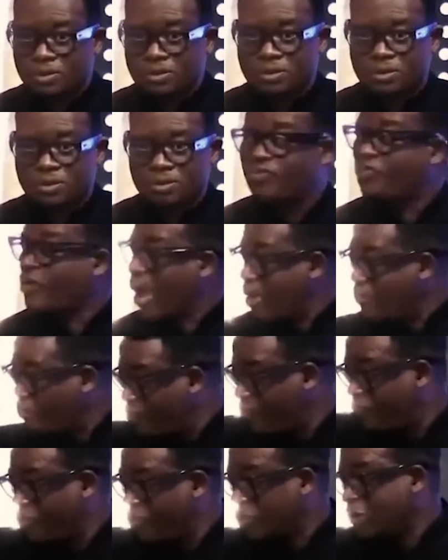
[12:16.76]

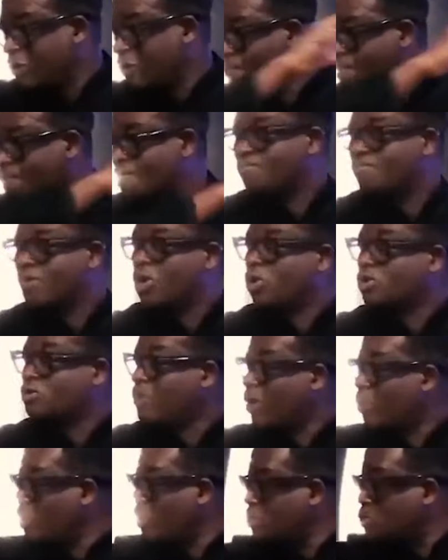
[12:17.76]
5. Because my
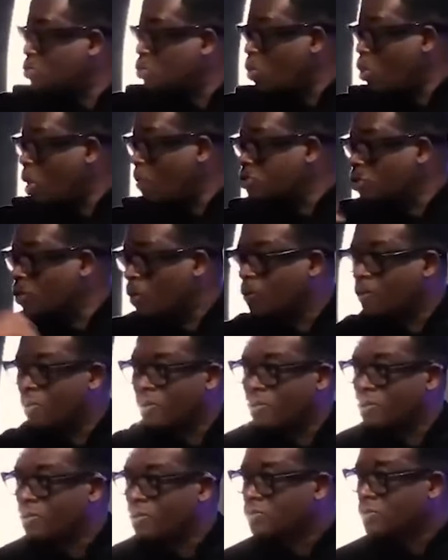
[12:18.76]
colleagues won't come to work.
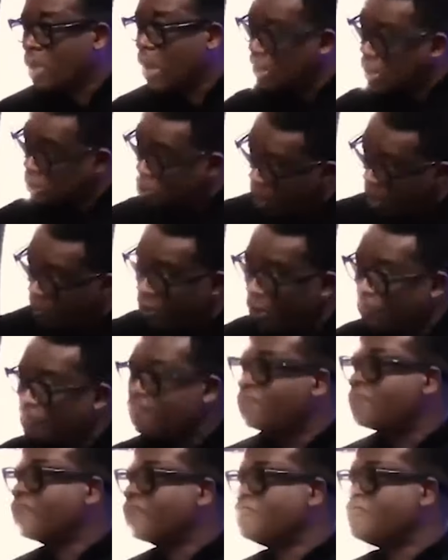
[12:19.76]
So I need to help them.
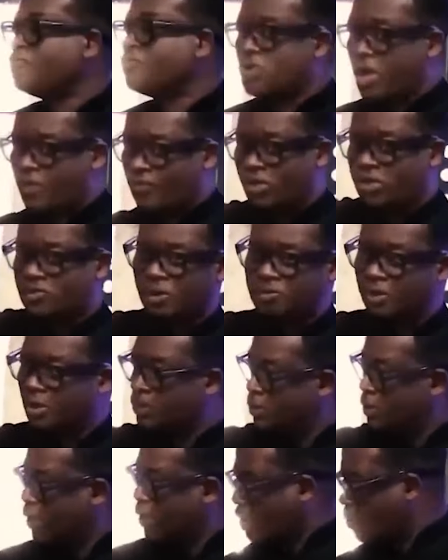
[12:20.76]
So I finish from here.
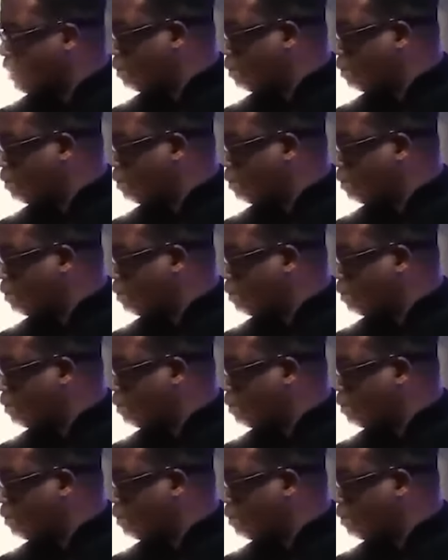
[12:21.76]
I go